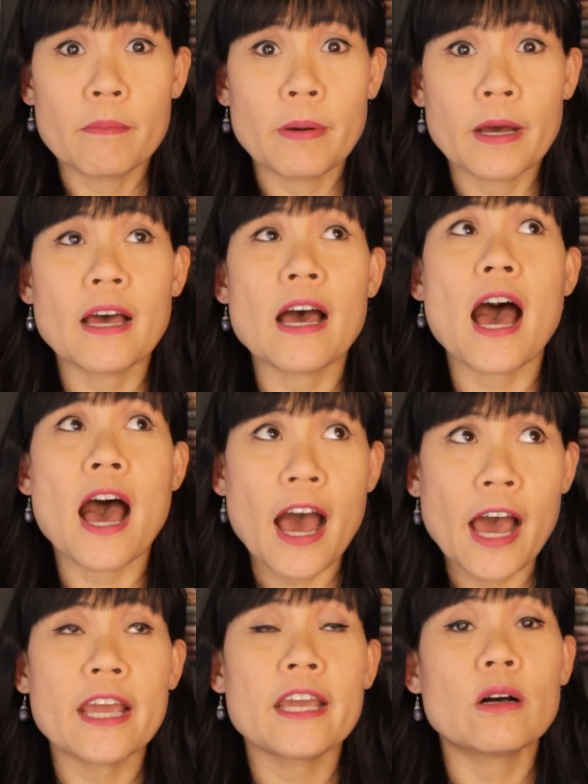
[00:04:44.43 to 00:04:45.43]
But
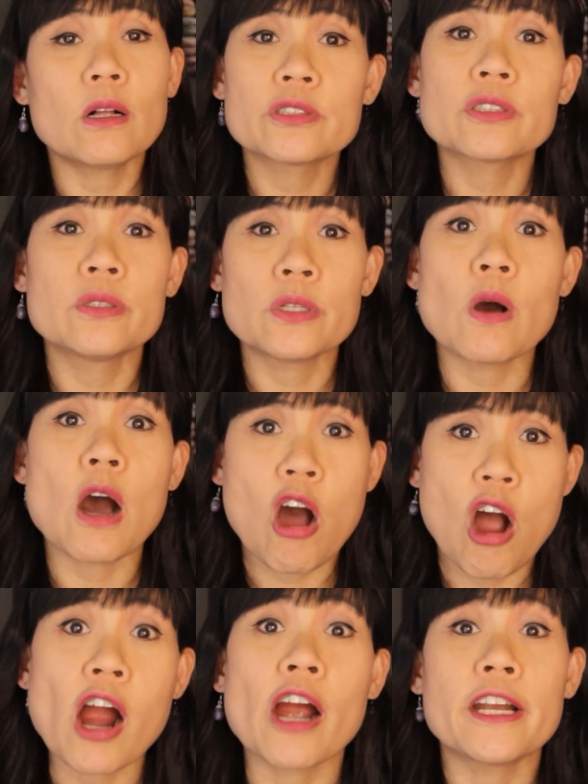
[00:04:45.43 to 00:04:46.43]
I also know
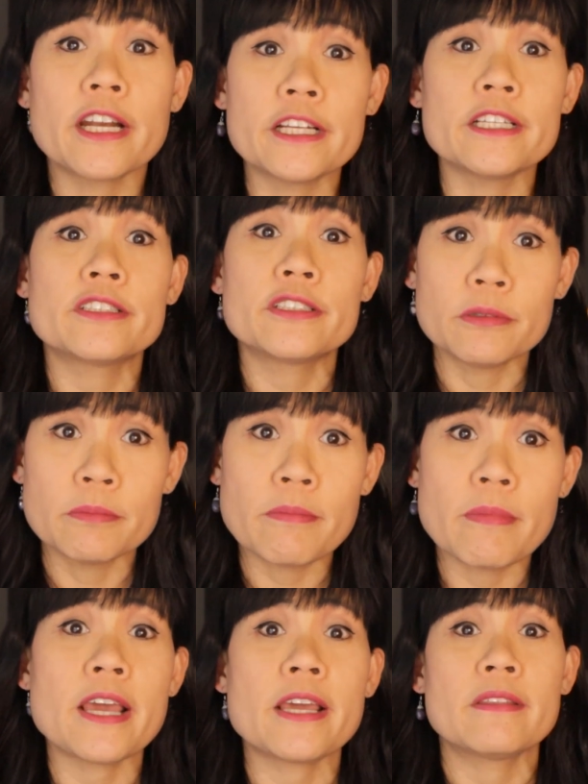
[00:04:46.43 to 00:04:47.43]
how hard it is to
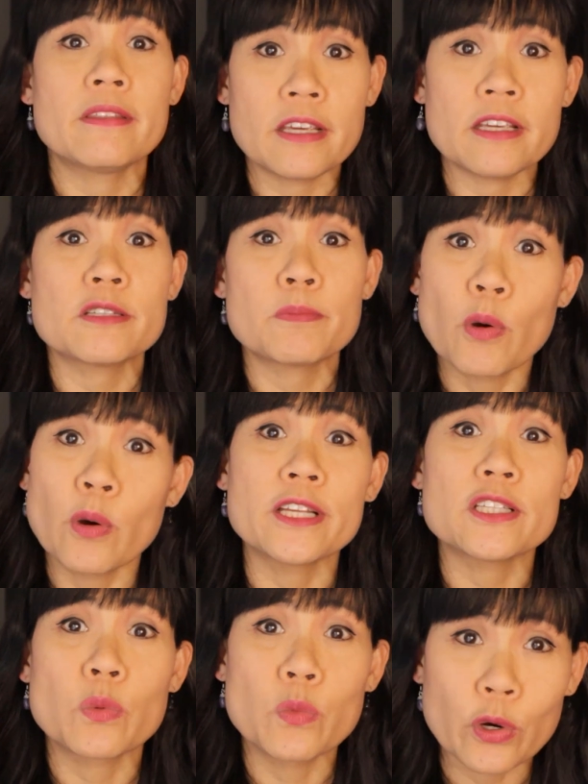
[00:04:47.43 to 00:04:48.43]
make these
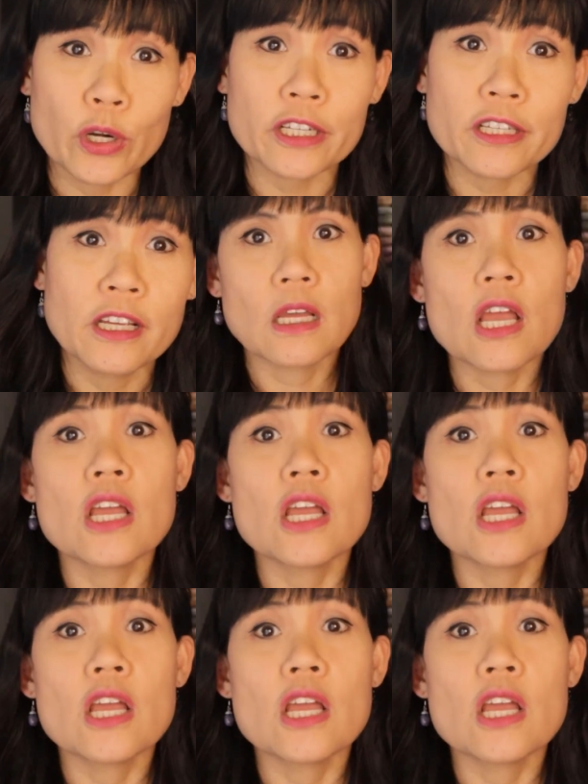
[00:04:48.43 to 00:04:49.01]
points work.